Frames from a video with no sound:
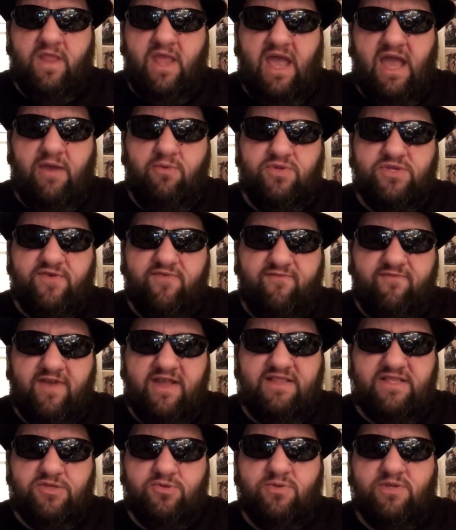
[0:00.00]
I was
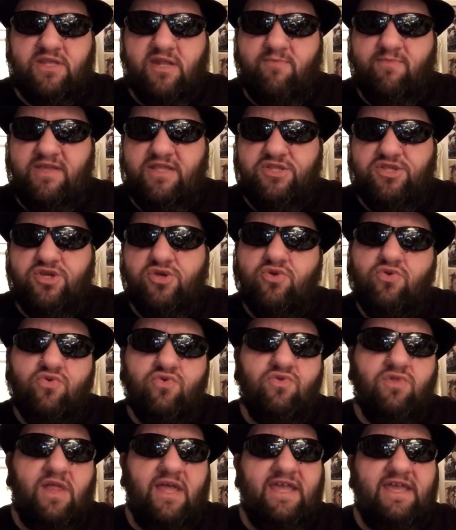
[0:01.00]
afraid this was going to be
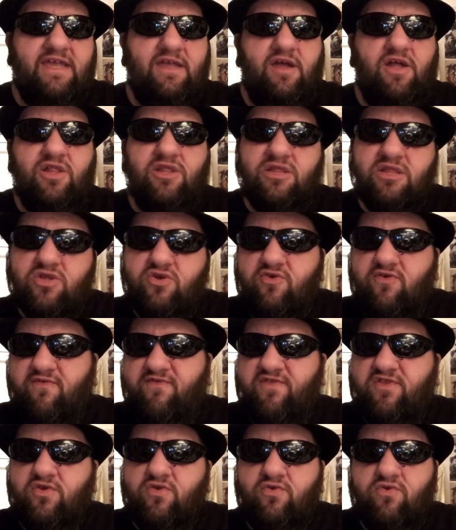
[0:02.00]
too, like,
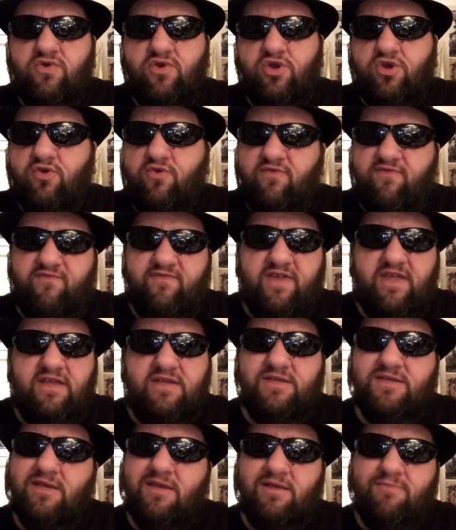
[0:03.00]
aloof, too goofy,
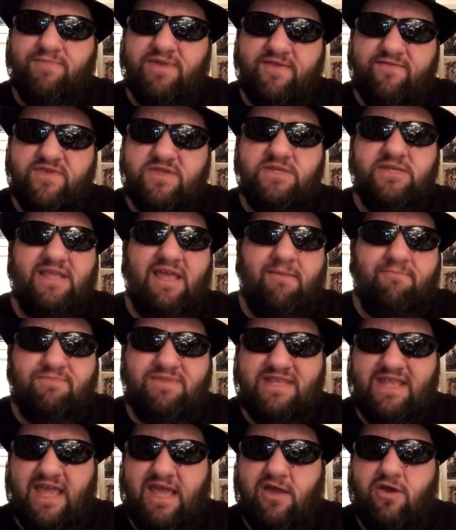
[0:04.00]
a, a bit of a step
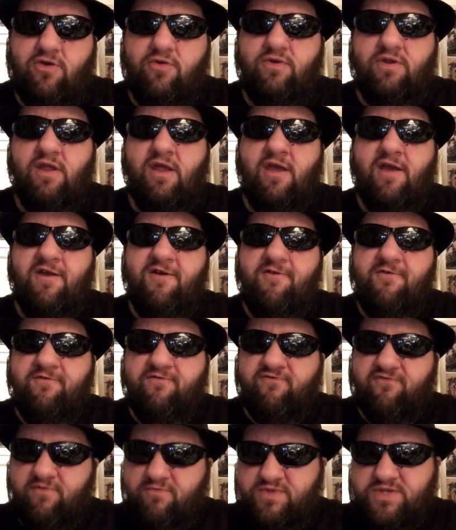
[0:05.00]
down
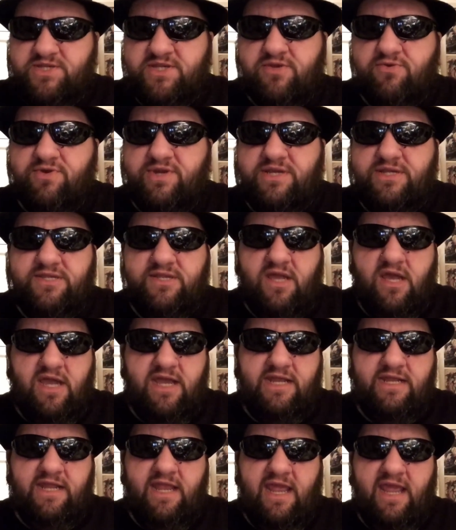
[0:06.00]
from Series
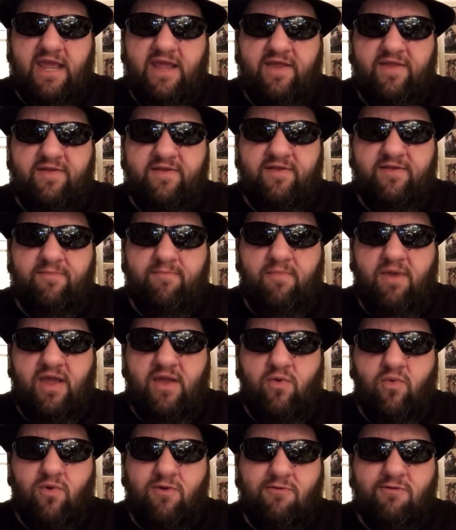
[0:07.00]
nine, and
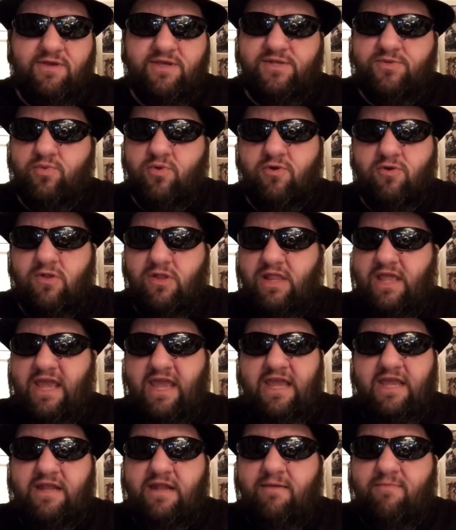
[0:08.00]
my worries were
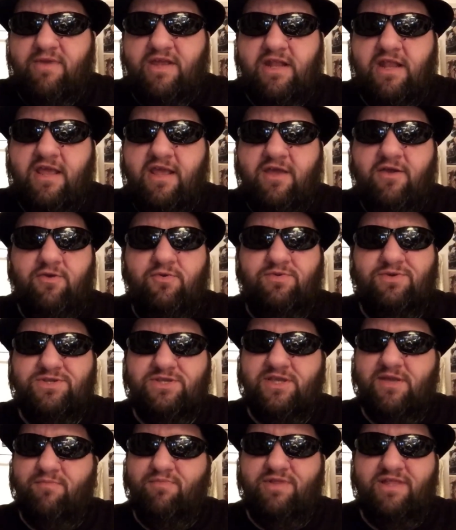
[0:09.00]
allayed. I mean, it
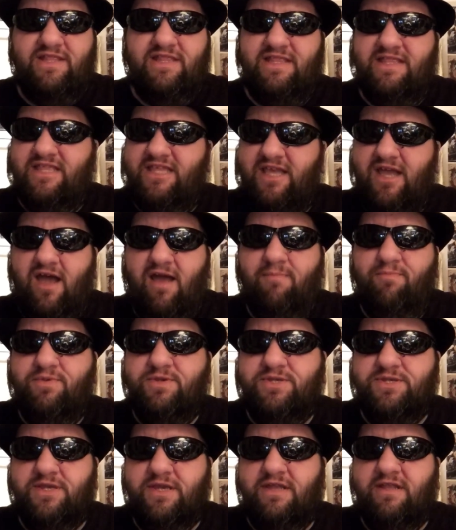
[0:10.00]
was completely the
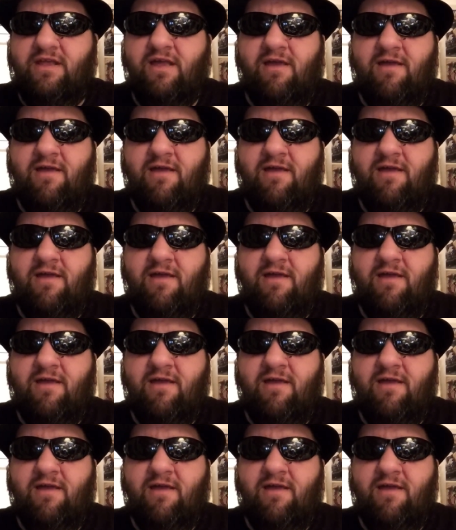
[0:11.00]
opposite.